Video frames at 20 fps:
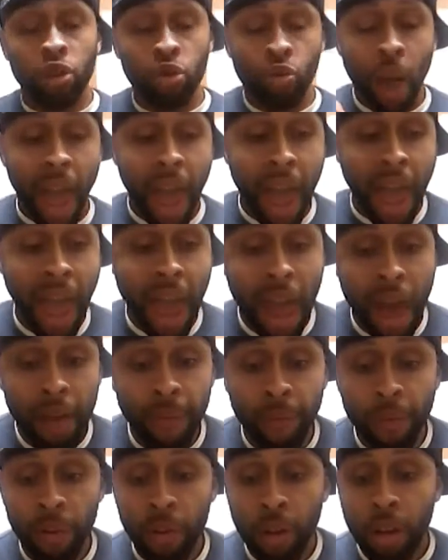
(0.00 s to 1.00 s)
You
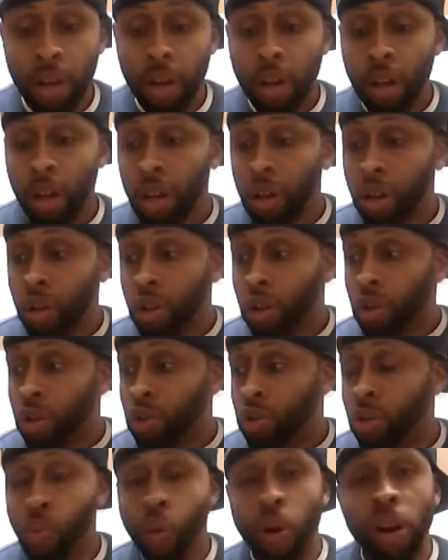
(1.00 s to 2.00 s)
have
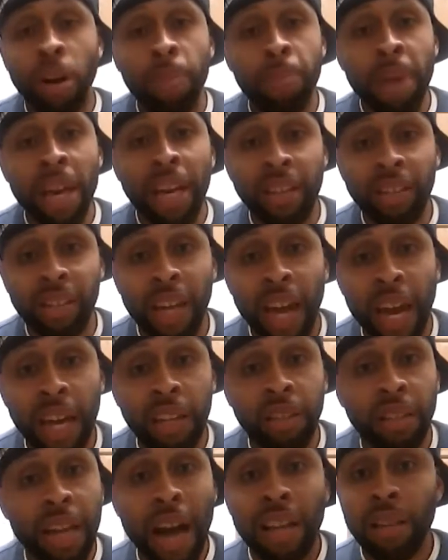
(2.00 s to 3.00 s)
to wanna make a
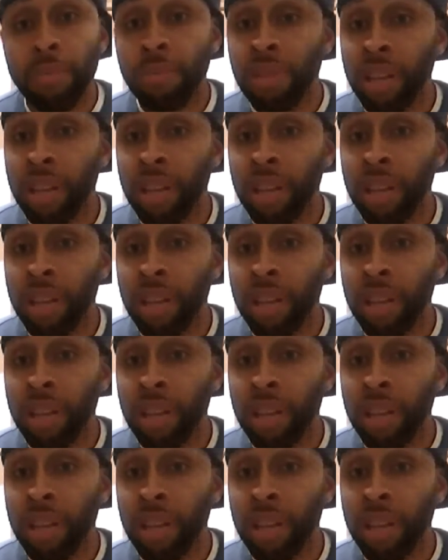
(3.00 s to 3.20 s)
change, guys.